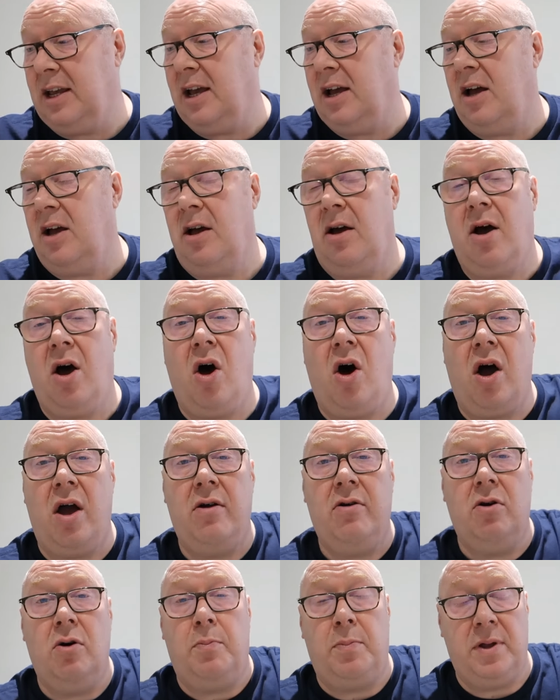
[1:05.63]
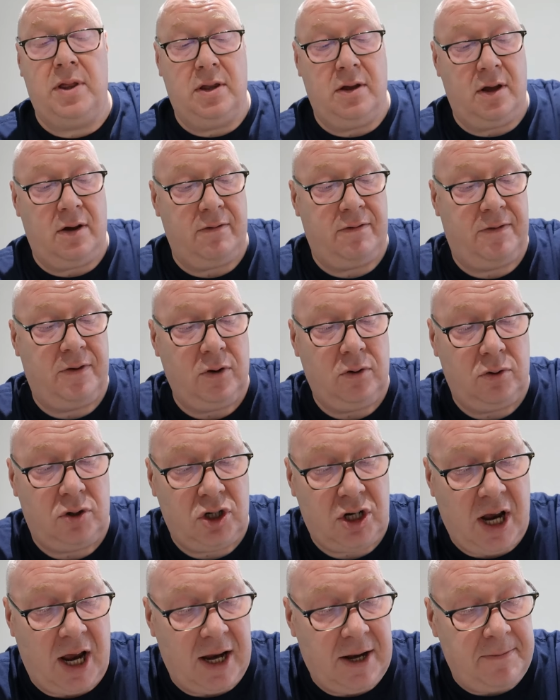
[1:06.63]
the higher up in the food
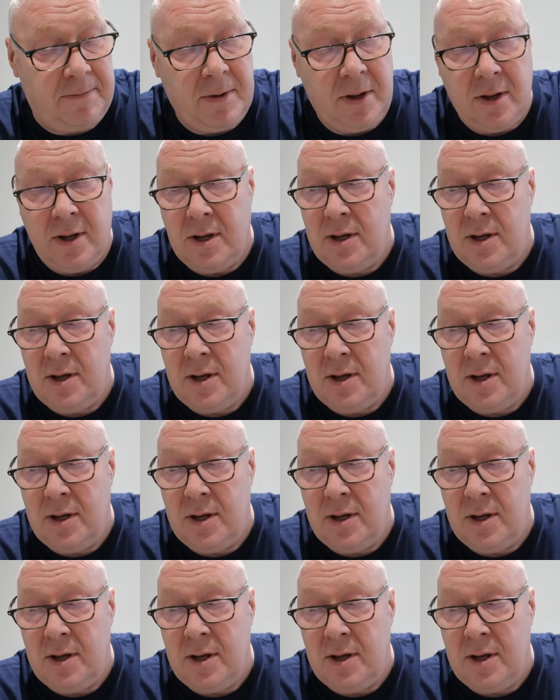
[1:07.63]
chain.